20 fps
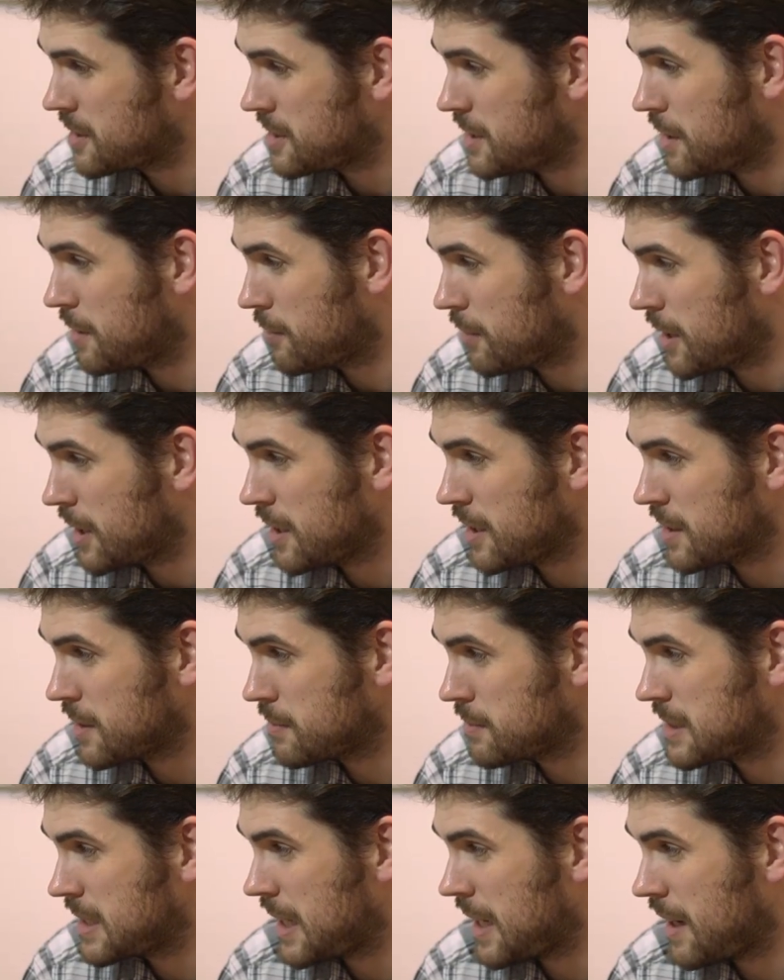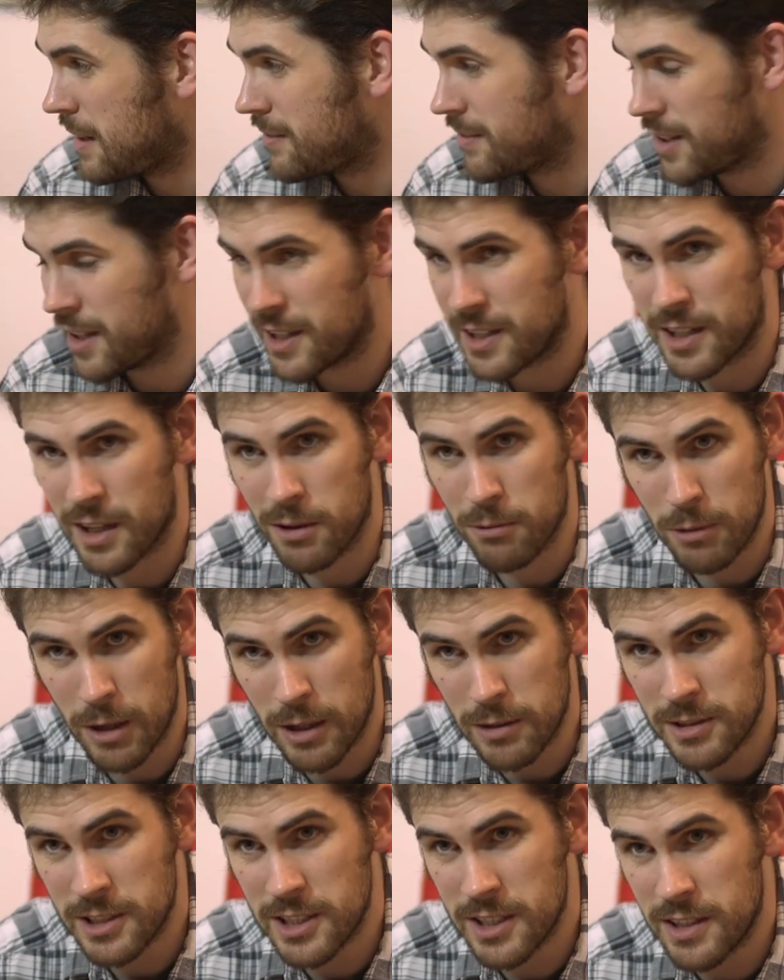generating them to have like
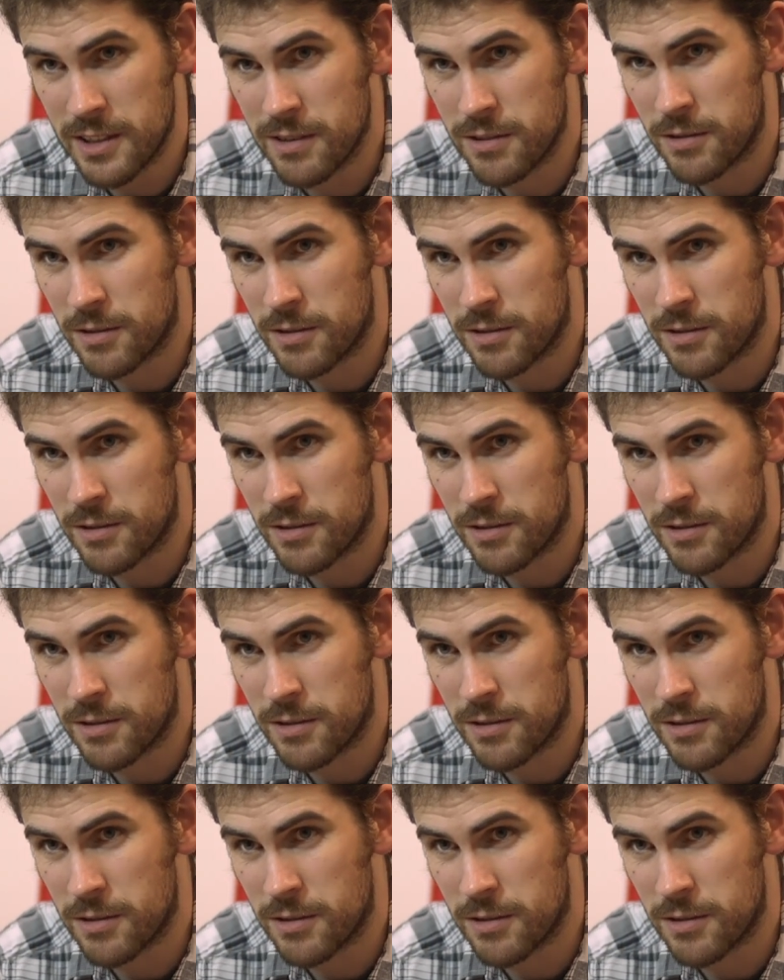erosion